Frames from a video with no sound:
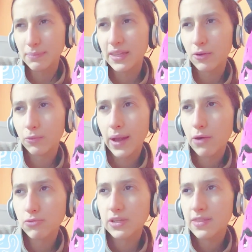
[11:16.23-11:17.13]
it
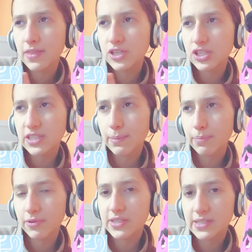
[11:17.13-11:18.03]
around the
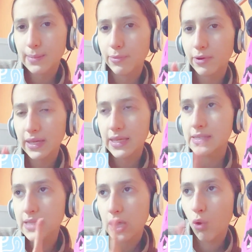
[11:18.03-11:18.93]
slipper. The slipper
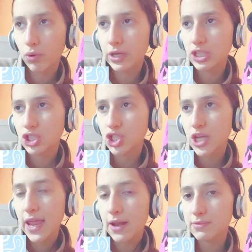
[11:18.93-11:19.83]
is orange.
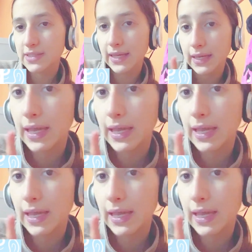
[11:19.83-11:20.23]
And I was like,